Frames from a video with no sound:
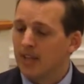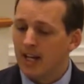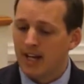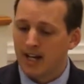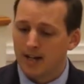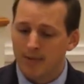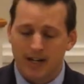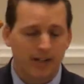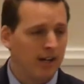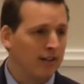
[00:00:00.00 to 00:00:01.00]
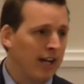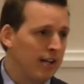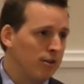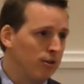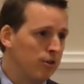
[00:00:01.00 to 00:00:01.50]
and about a young lady
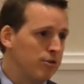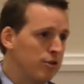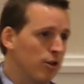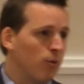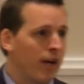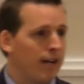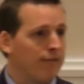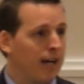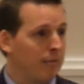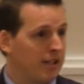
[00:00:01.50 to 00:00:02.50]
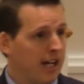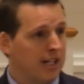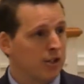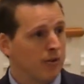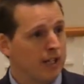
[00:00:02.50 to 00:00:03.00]
who loses her way. A family takes
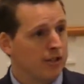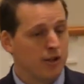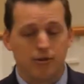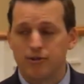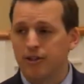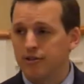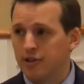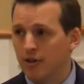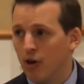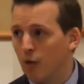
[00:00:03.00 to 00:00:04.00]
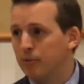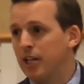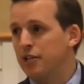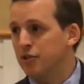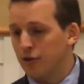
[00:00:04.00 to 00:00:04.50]
her in, shows her there's still hope,
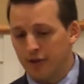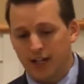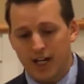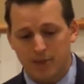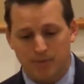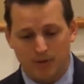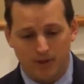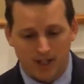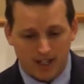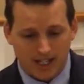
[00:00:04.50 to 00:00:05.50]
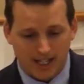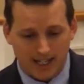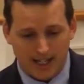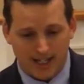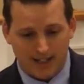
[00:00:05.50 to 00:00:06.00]
teaches her the gospel,
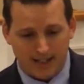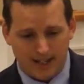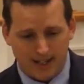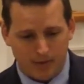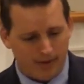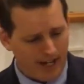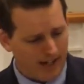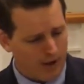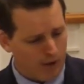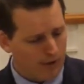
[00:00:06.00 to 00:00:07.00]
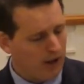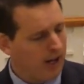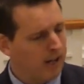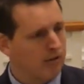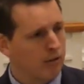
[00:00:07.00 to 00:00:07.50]
and we've had over
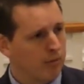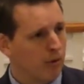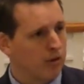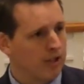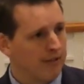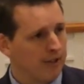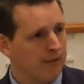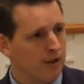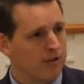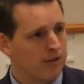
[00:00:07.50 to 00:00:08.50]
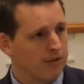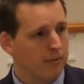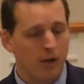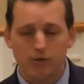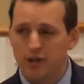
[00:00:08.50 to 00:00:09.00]
100 reports of conversions from those